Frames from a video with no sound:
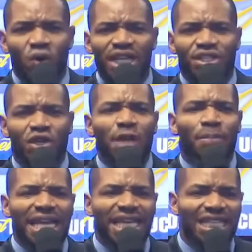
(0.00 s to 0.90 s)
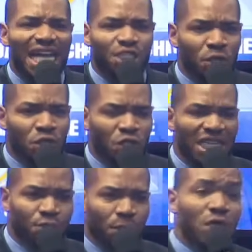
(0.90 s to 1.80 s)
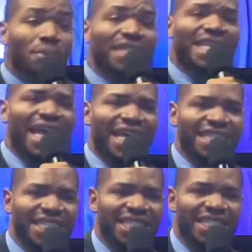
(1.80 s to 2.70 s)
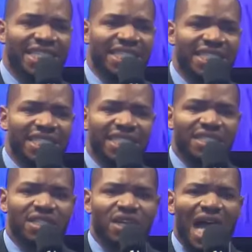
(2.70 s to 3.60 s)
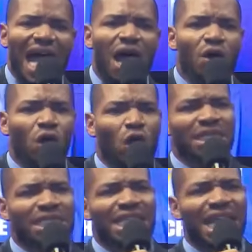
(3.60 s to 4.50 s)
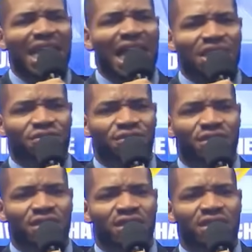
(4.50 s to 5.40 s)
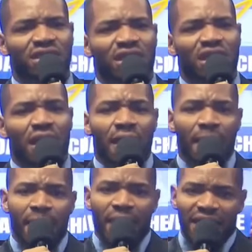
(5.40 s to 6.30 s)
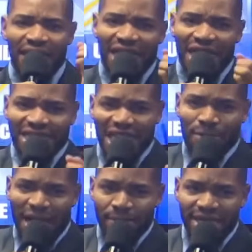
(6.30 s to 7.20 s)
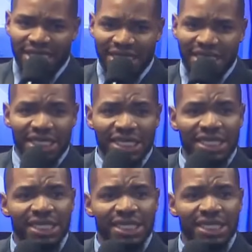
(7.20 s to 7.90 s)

We thought by now they are supposed to, he's supposed to be dead. How come he's still alive? Elected by mercy.